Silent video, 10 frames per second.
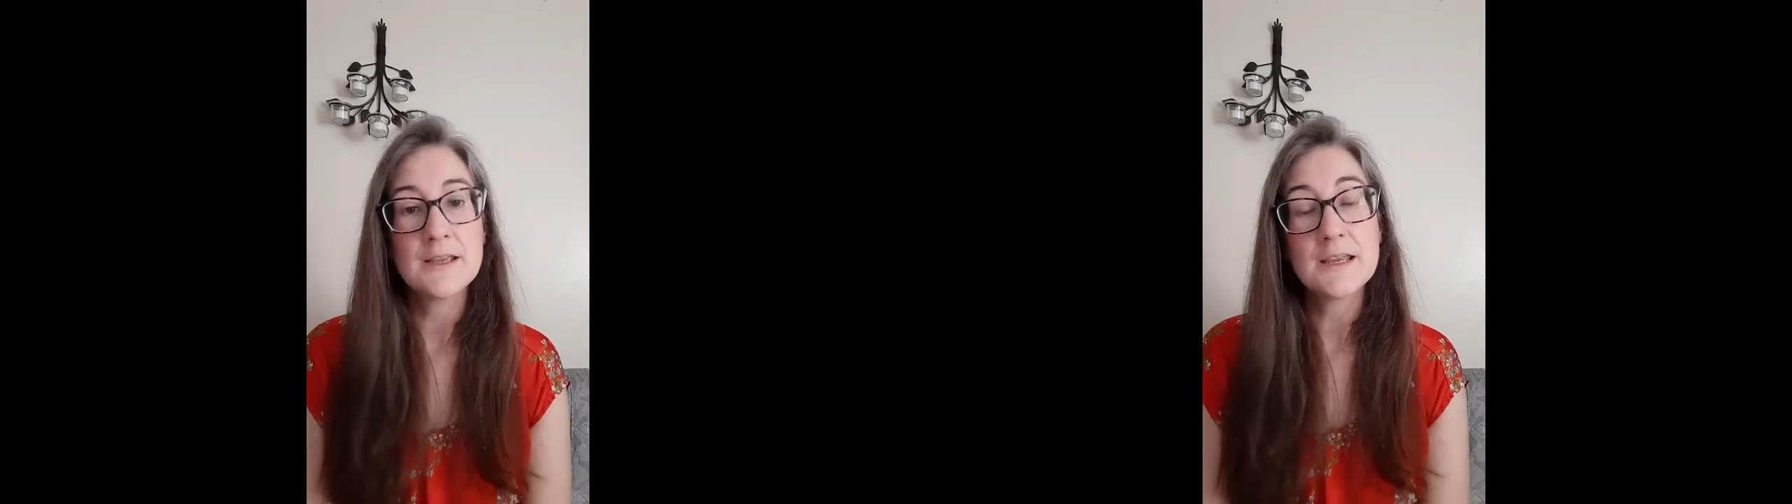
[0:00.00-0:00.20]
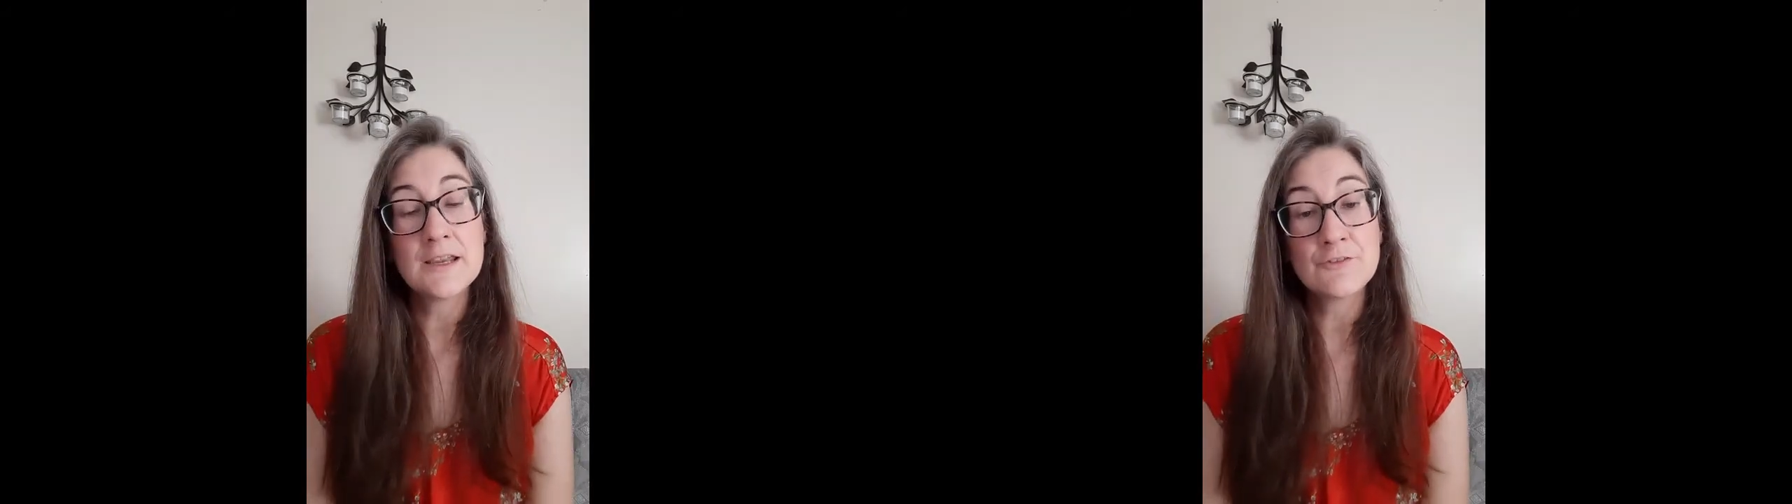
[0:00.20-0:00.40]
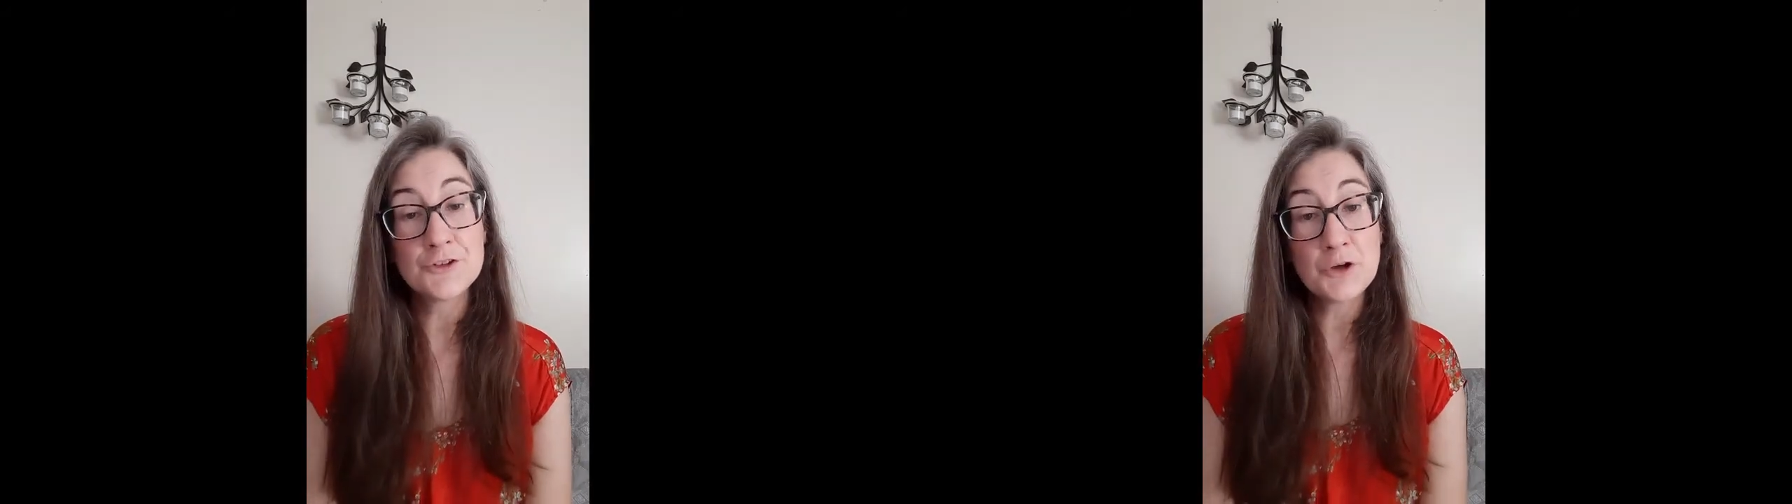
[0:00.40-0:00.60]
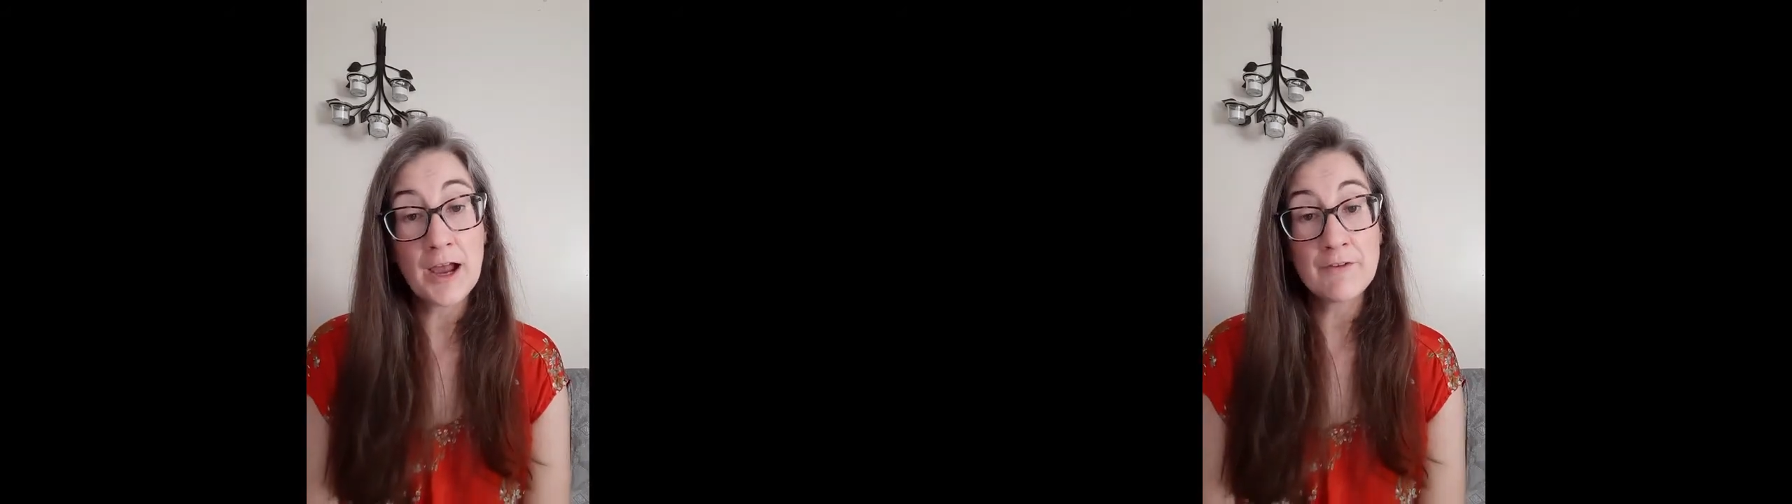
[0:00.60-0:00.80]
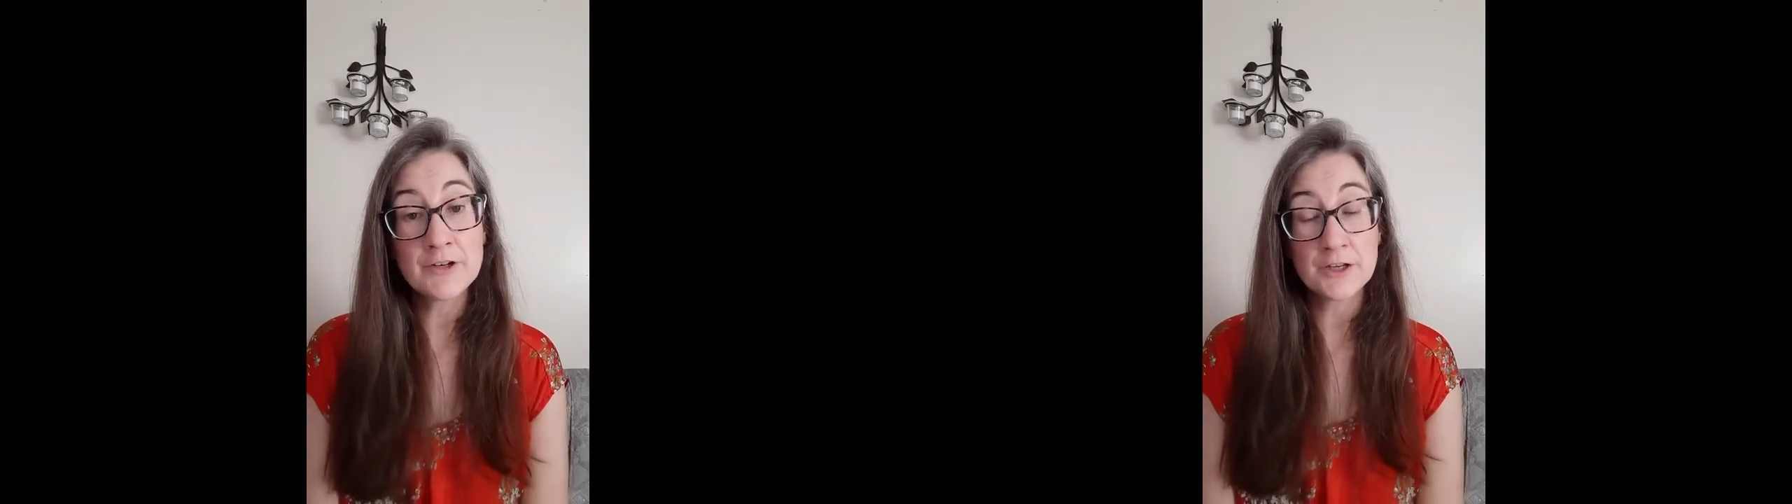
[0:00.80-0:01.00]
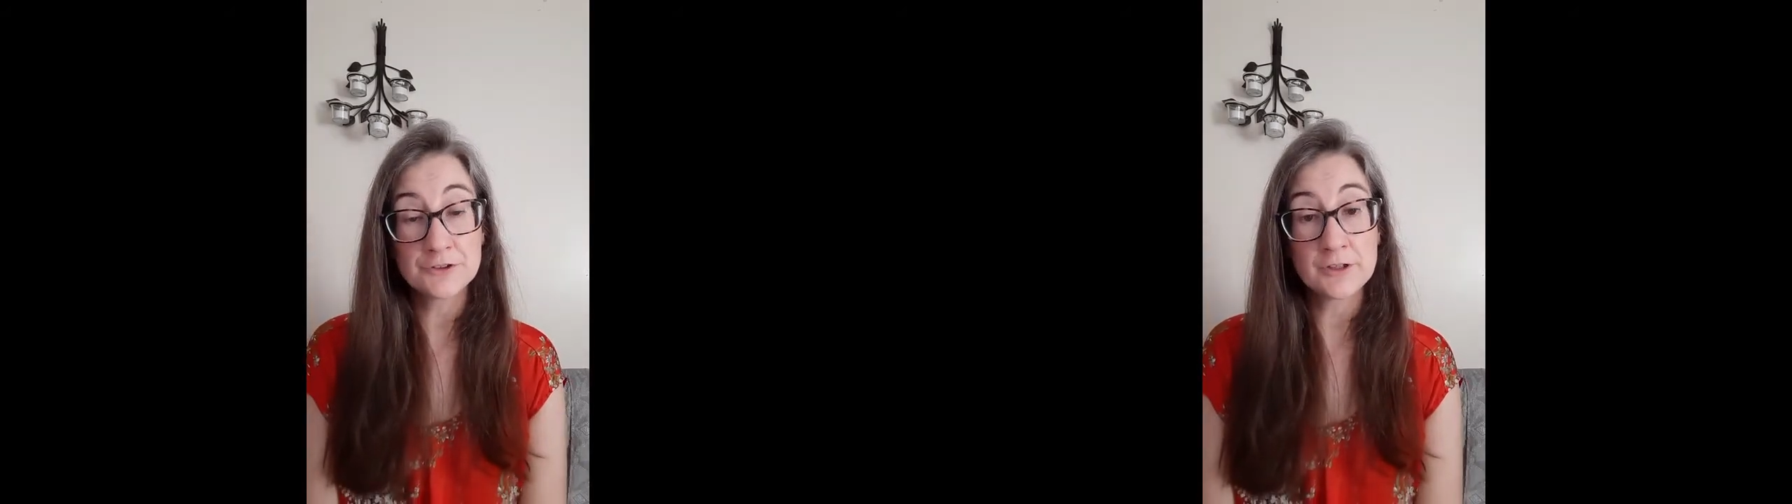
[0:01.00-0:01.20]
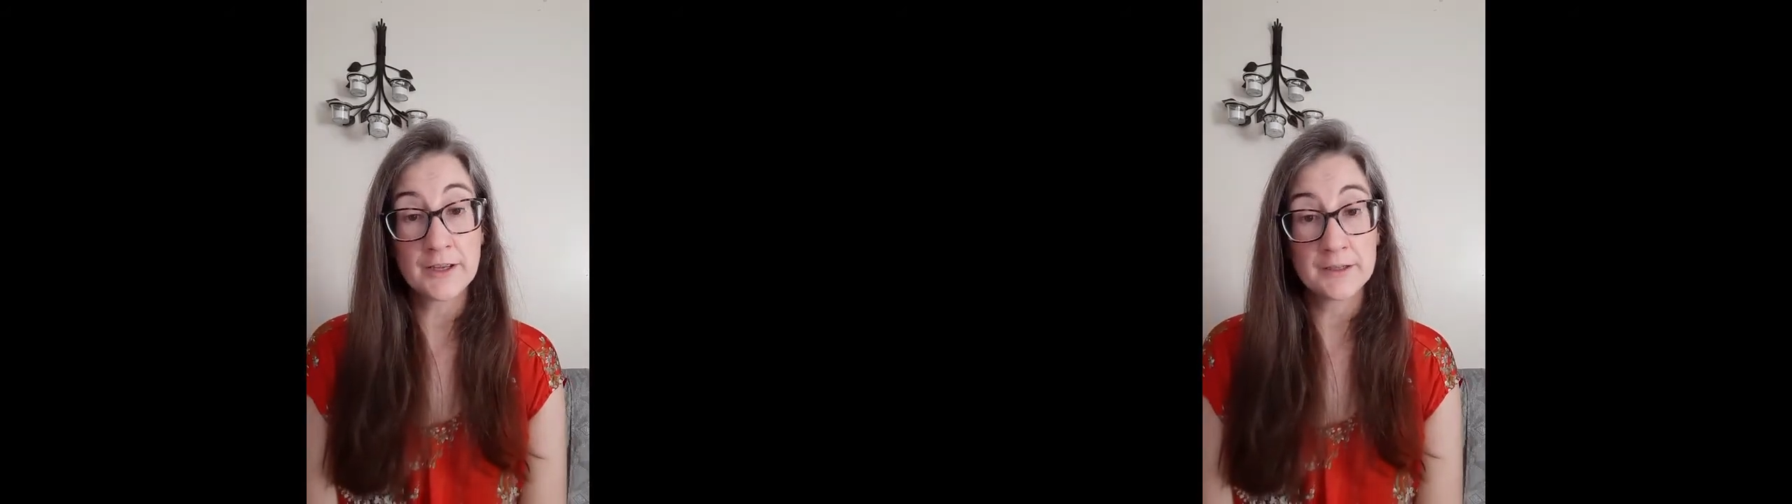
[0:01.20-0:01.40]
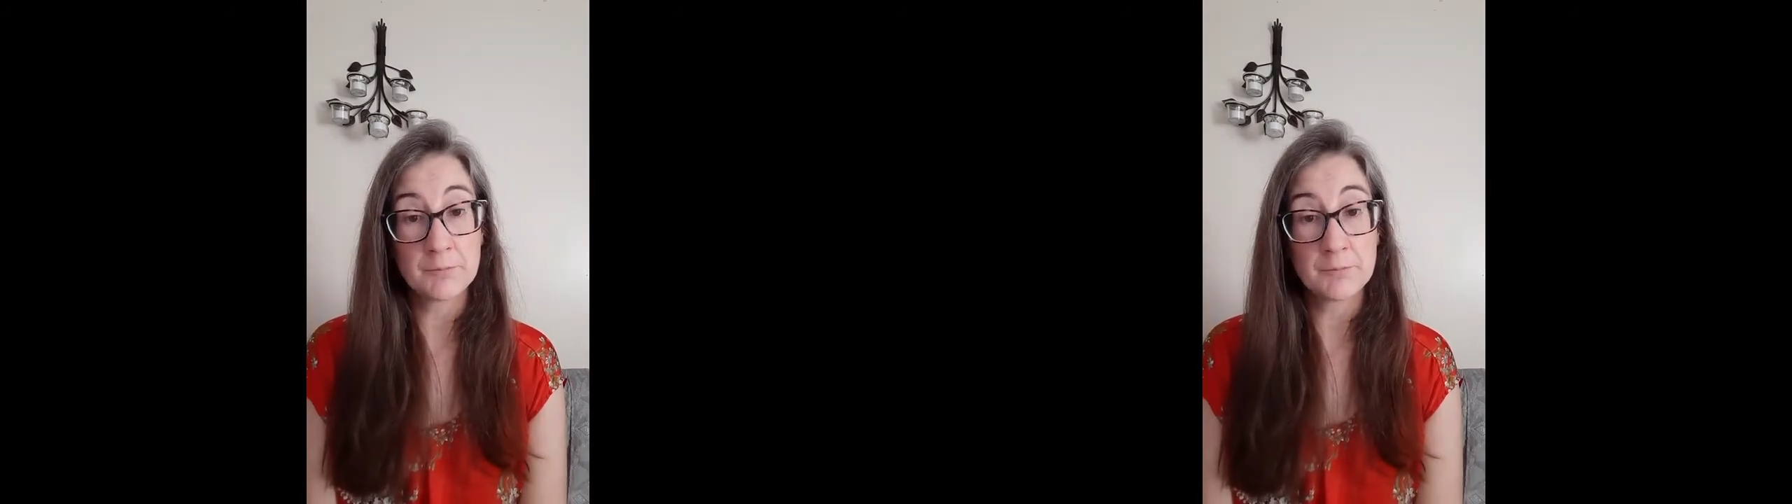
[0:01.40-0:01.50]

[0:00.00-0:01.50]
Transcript: If you have an underlying